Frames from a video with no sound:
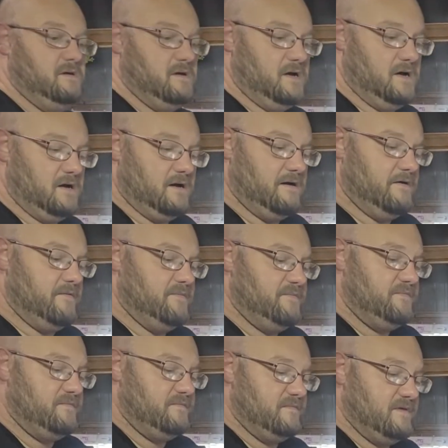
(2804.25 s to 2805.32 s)

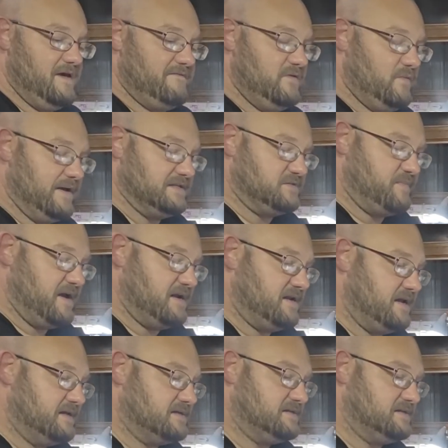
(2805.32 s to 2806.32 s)
spandex,